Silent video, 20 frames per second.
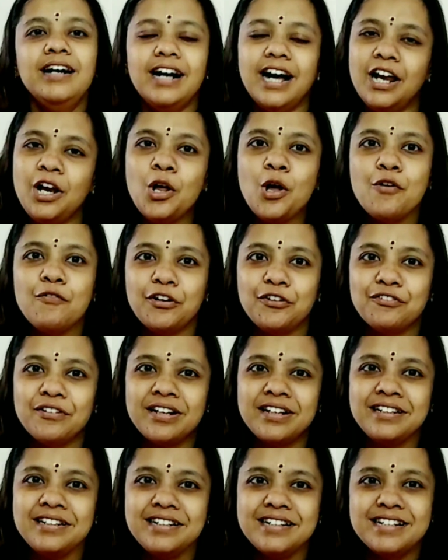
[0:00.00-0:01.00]
Hello
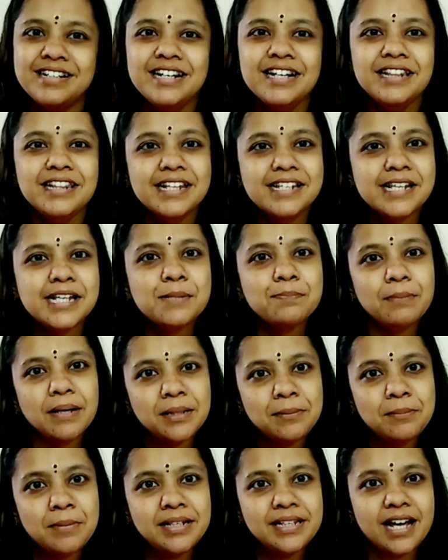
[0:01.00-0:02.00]
everyone, this is
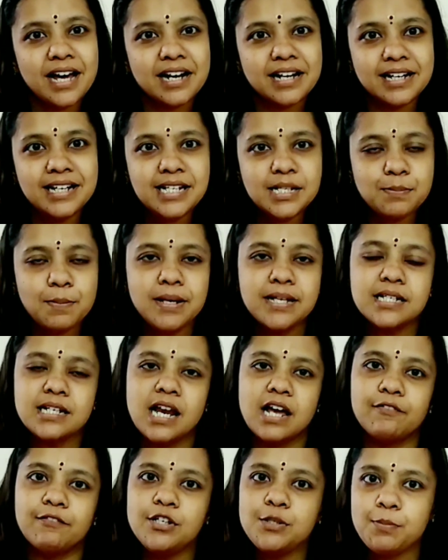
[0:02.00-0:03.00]
Padma Dharani, speech
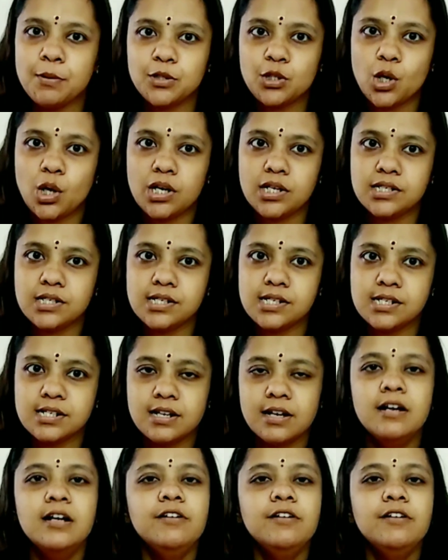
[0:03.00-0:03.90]
language pathologist.